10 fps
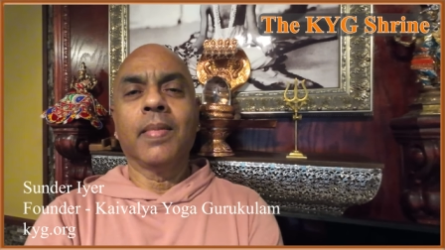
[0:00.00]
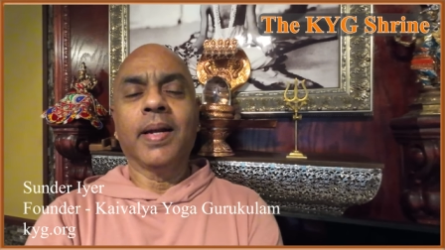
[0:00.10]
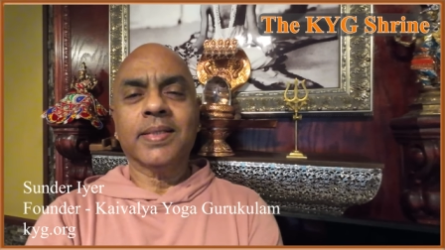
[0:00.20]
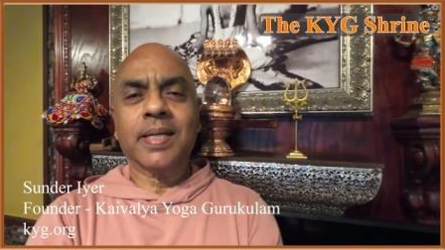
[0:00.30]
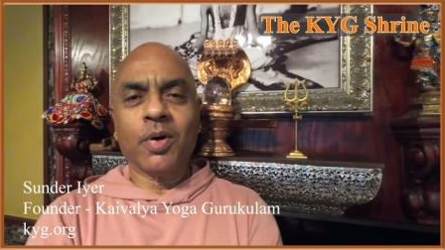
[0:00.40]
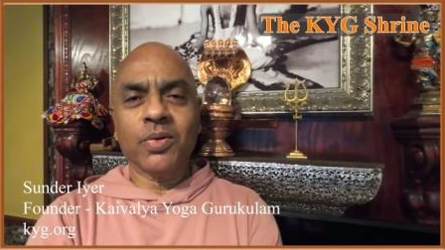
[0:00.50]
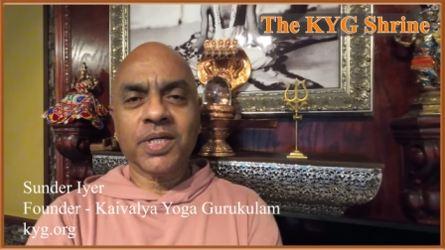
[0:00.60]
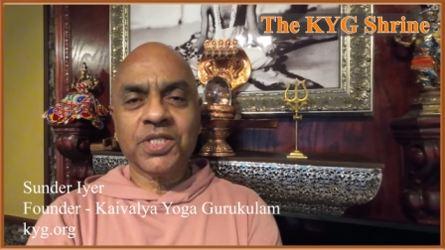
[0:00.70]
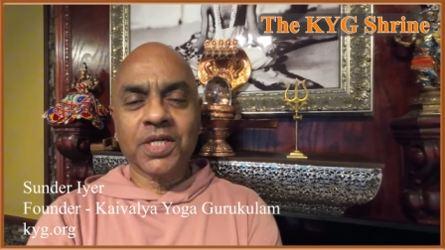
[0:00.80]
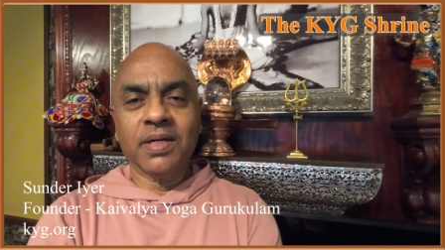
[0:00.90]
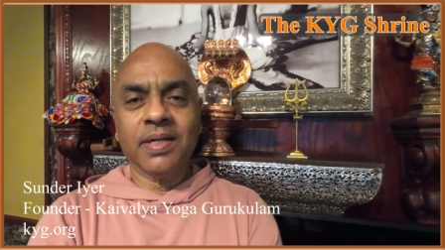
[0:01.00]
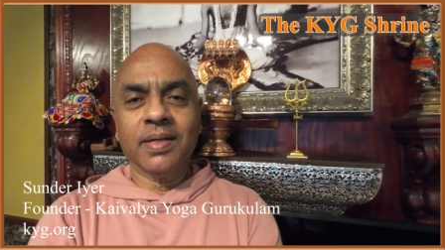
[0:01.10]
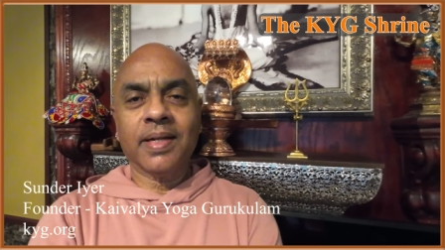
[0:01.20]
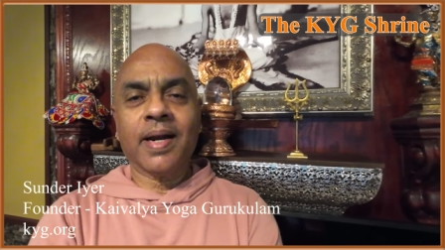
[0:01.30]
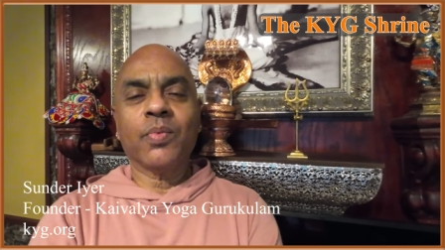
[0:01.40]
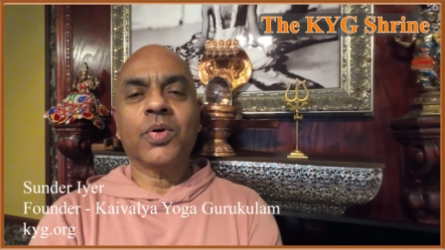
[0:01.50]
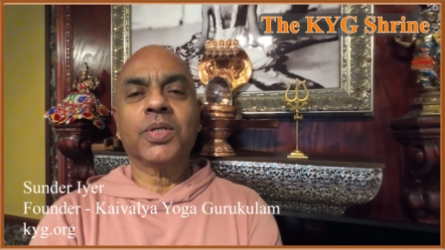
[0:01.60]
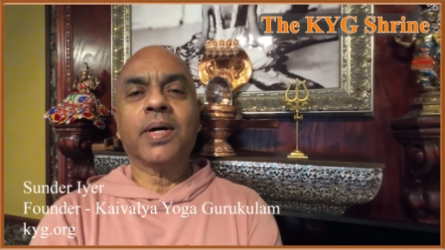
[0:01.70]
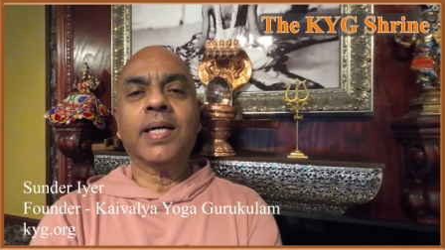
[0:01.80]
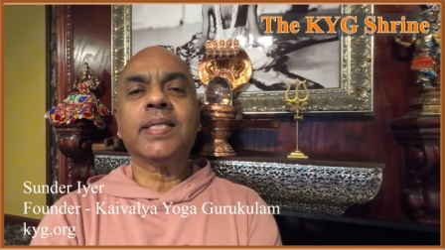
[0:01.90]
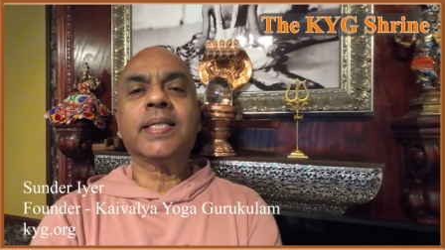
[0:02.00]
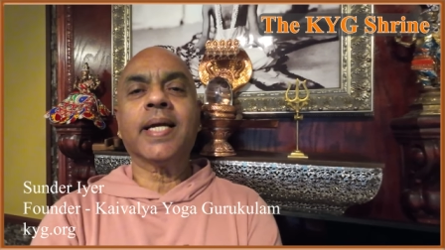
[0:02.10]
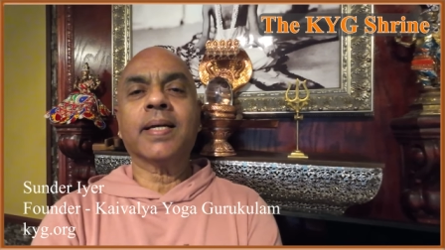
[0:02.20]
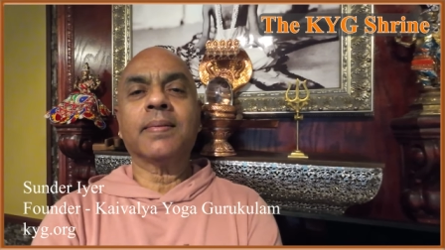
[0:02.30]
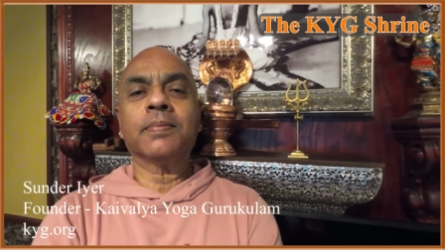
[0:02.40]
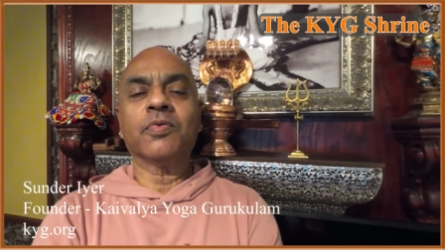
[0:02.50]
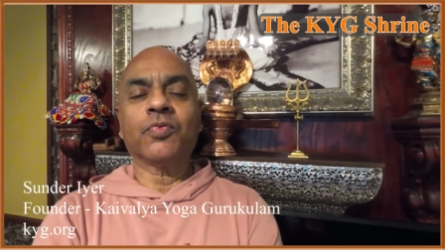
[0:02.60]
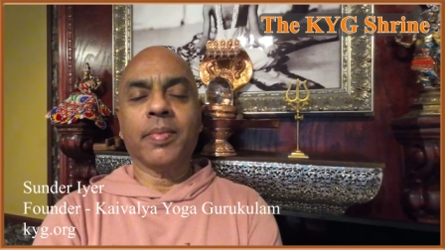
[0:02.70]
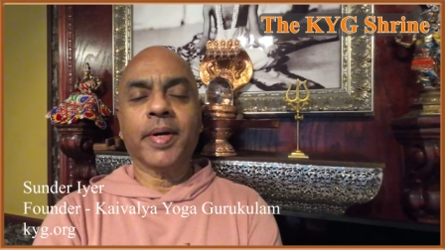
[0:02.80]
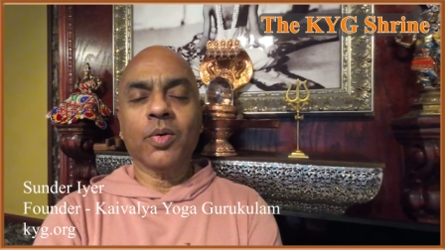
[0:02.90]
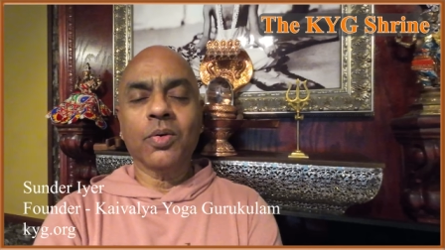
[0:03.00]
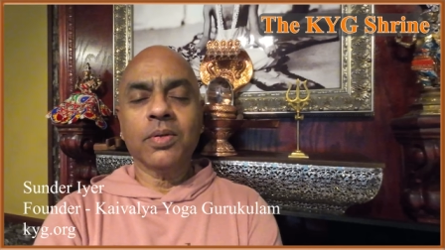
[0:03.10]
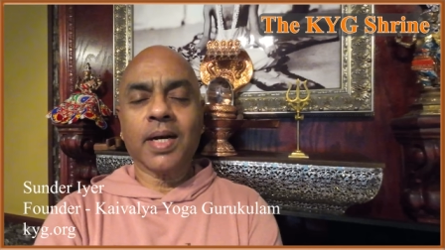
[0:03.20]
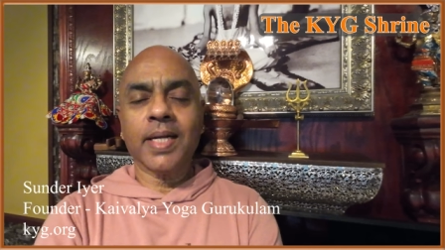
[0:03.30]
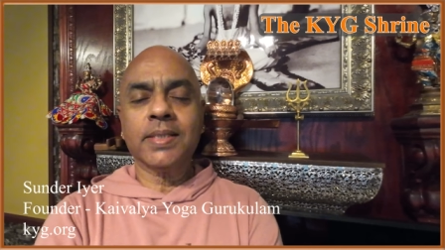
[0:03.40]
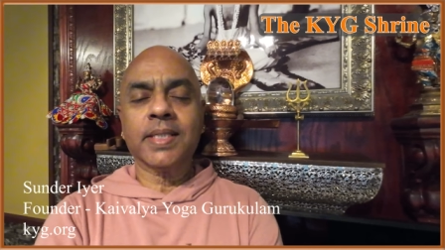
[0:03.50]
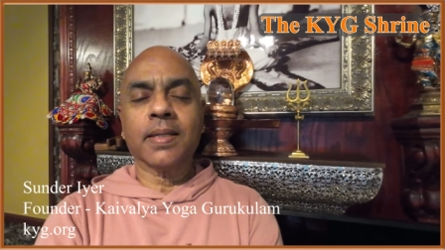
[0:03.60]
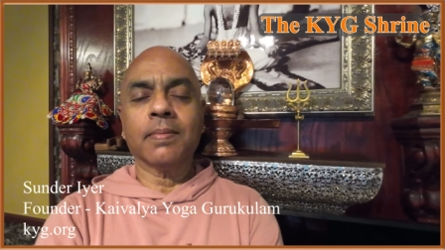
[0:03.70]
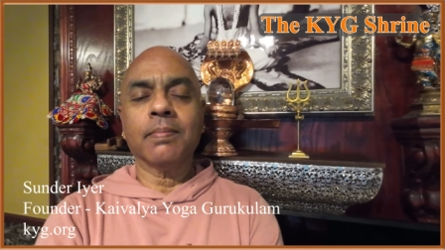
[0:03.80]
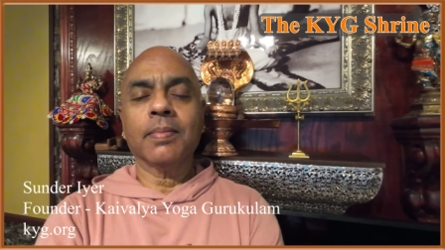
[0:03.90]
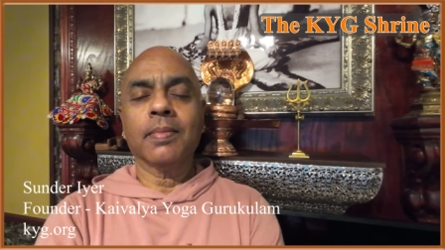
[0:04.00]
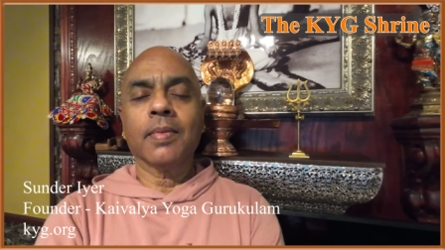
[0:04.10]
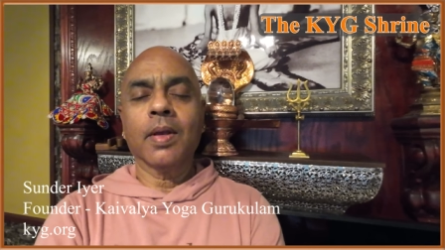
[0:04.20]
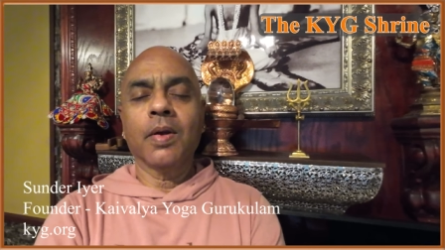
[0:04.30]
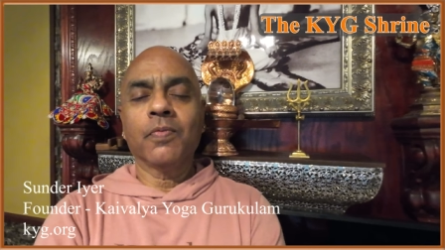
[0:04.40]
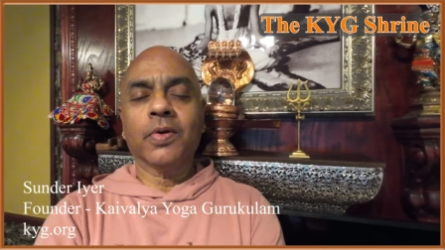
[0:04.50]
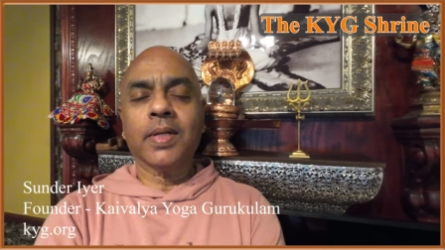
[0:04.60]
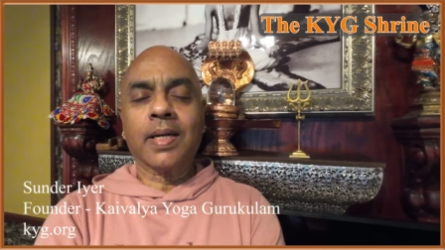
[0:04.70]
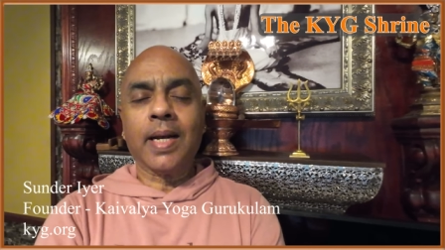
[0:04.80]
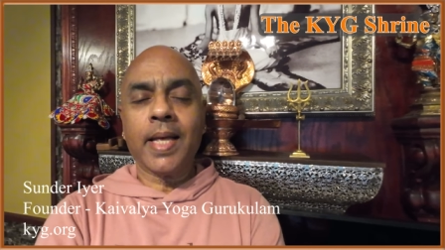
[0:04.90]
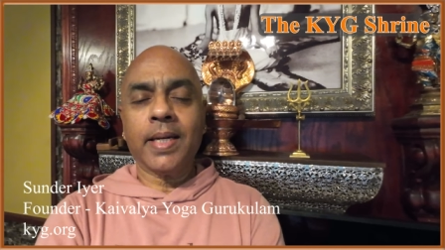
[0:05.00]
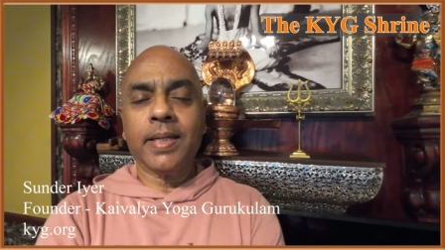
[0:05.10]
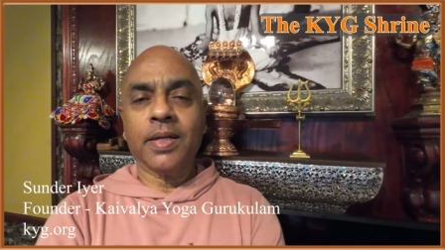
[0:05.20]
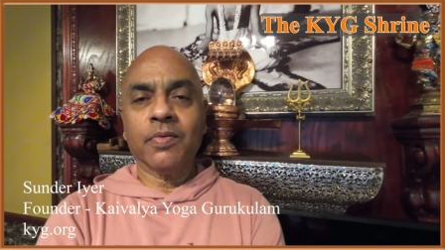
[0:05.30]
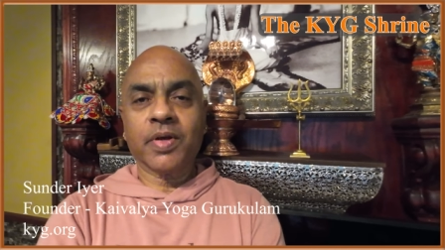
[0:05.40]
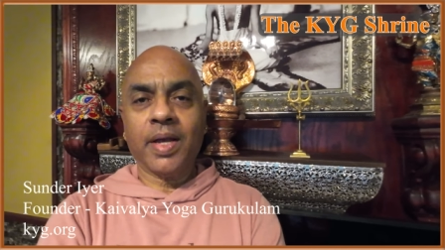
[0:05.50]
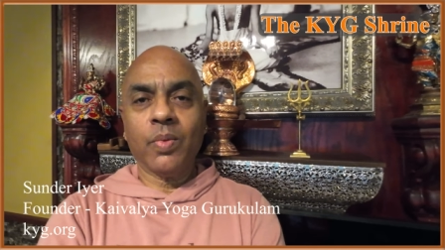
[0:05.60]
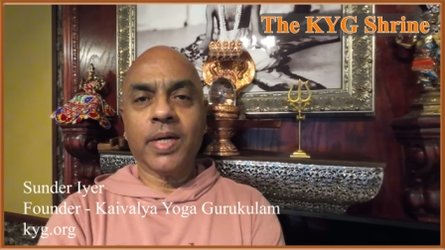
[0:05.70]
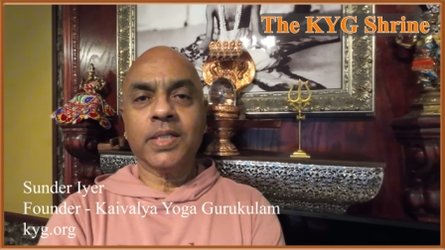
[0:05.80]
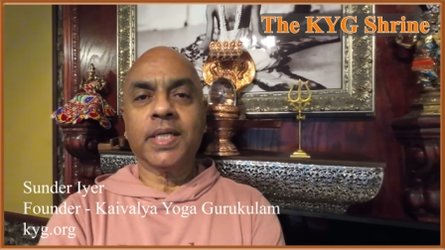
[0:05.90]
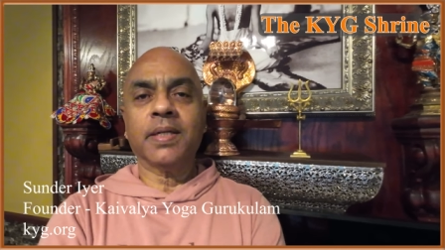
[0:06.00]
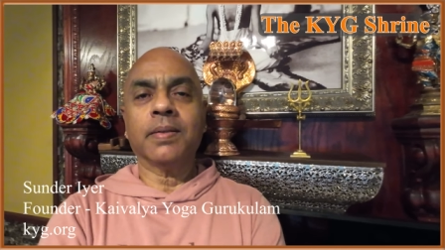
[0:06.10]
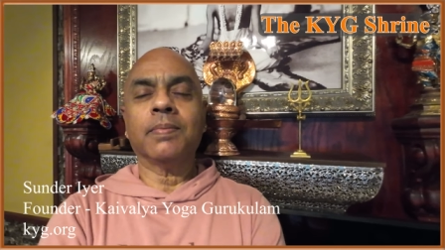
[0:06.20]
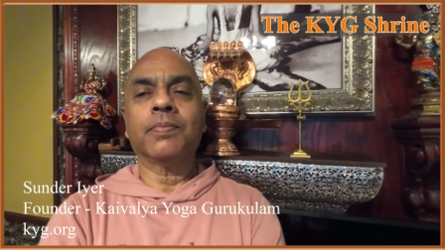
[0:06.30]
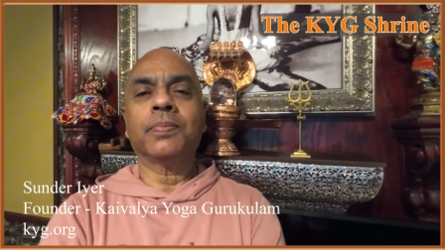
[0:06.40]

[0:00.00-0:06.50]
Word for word: It is about a journey that I want to undertake for my own cleansing, for the clarity of KYG,